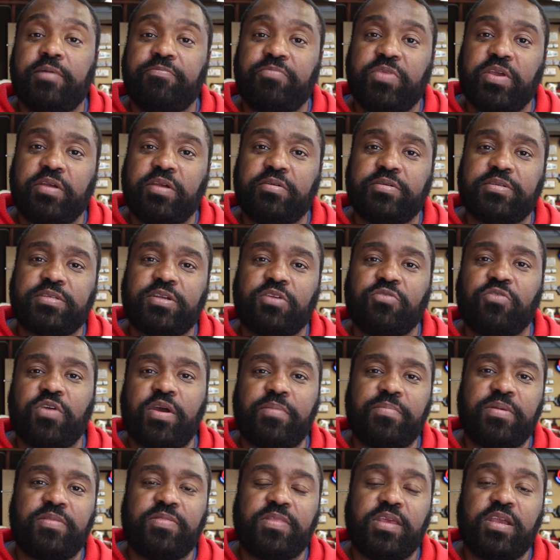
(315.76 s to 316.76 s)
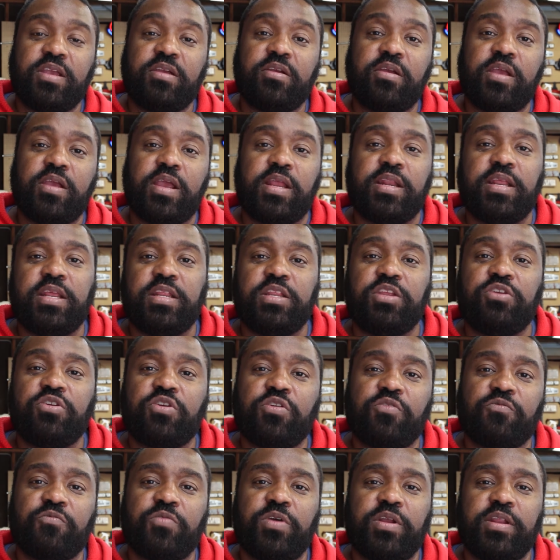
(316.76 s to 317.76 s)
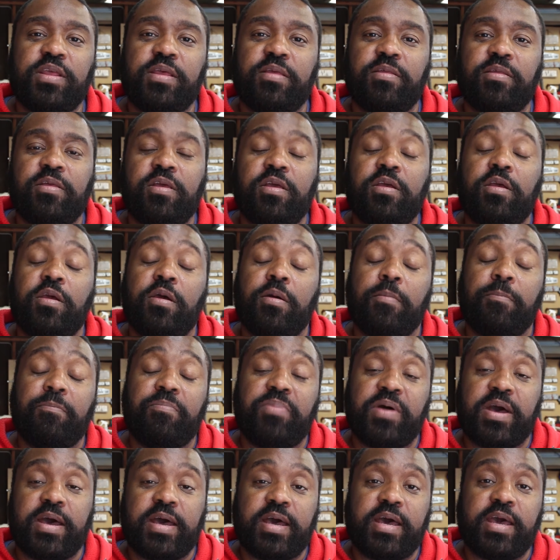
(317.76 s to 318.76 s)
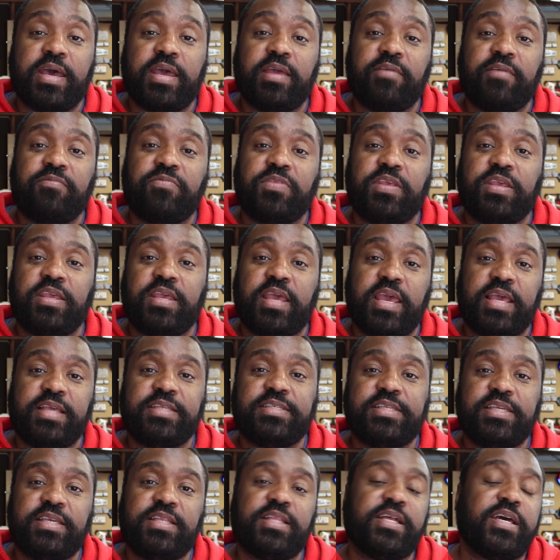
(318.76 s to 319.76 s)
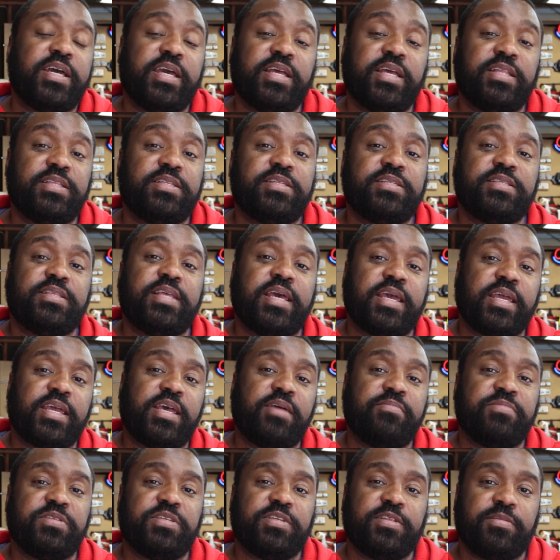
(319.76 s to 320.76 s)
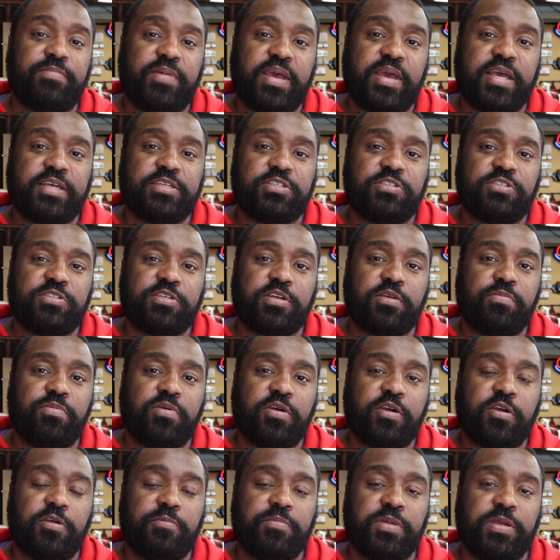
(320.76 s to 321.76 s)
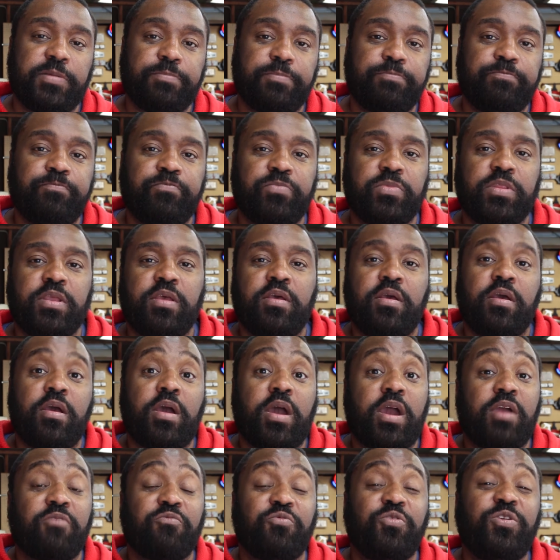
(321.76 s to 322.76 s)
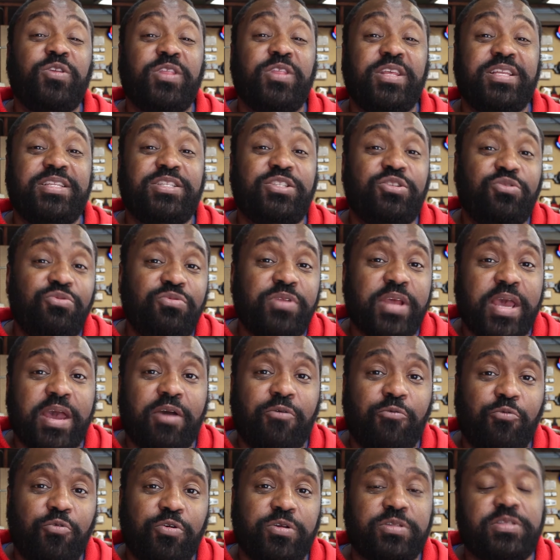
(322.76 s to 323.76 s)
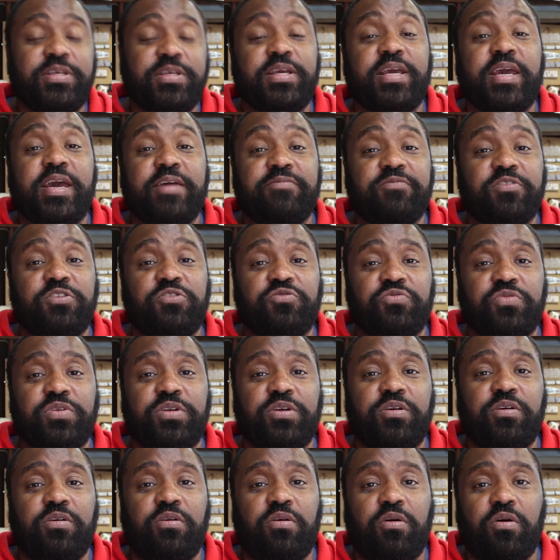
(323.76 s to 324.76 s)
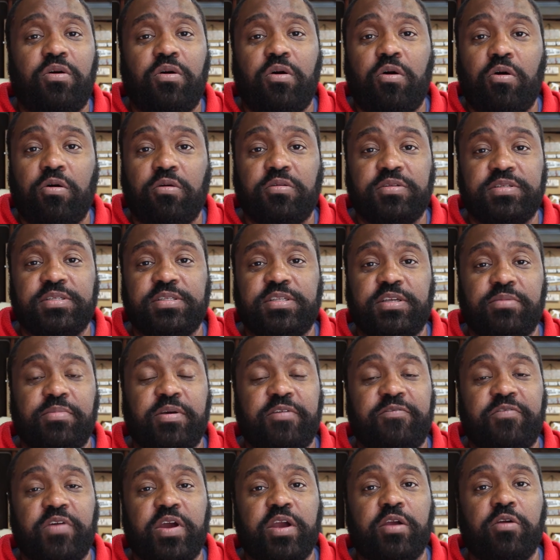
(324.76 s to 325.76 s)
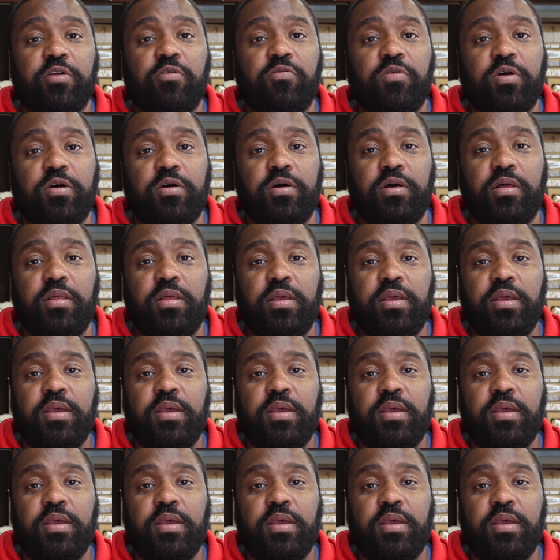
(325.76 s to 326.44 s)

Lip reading: There is a grommet there, and then you can run it by the AC lines that come into the passenger compartment. I really do not want to have to drill holes into my firewall.